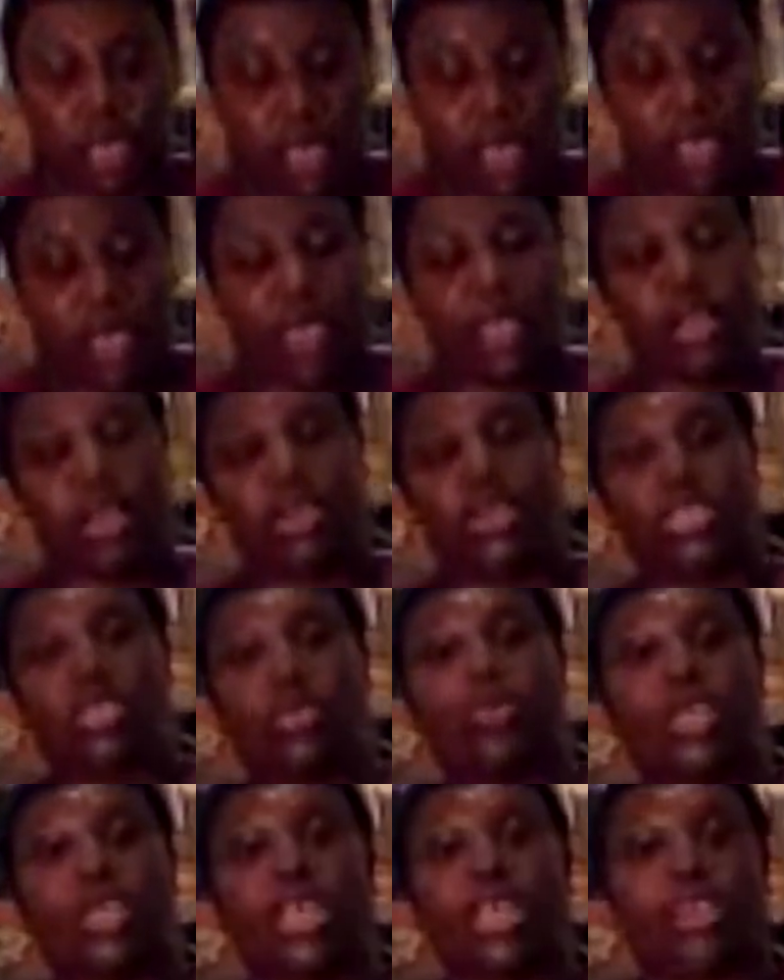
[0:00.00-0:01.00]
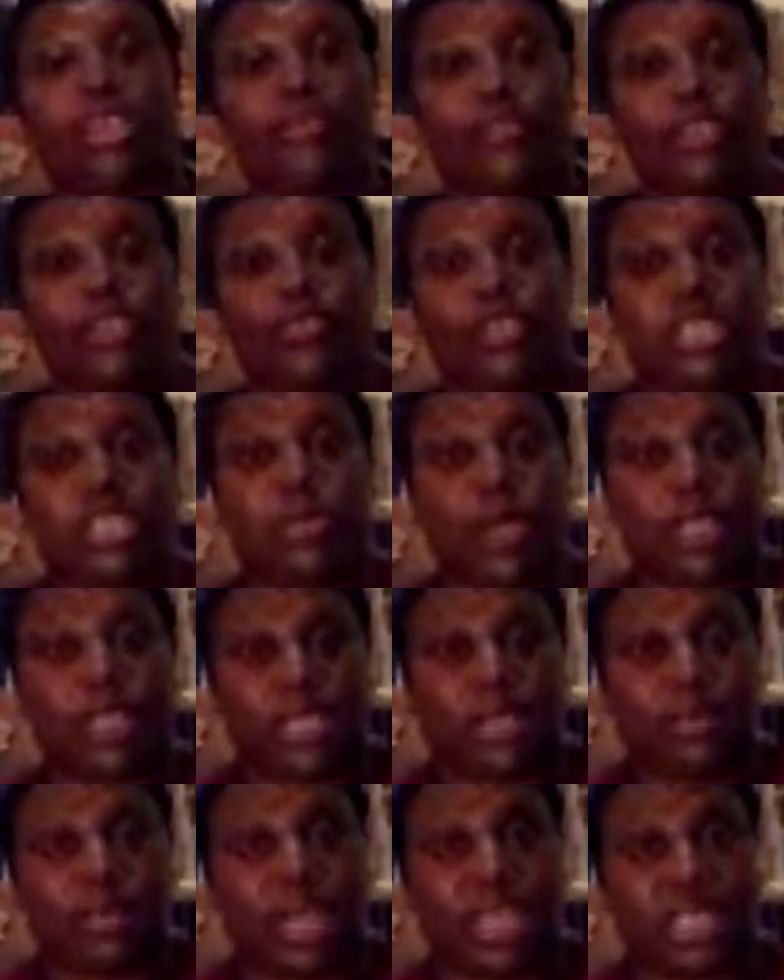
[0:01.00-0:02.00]
And I also want to give due respect to
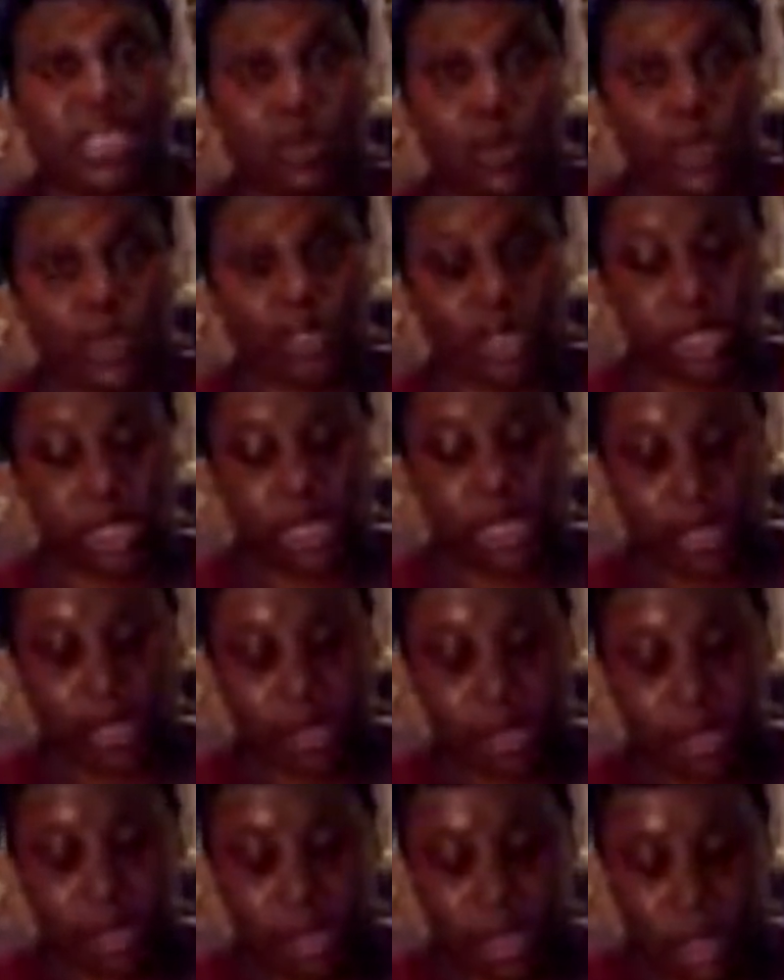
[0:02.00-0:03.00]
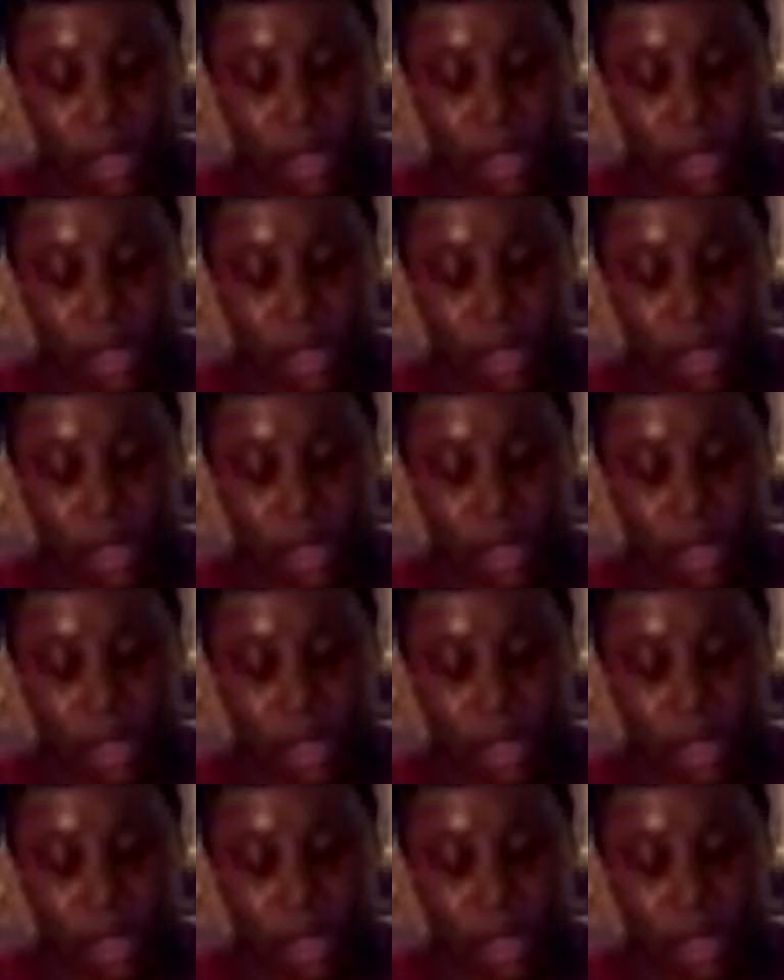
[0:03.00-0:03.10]
my spiritual leader,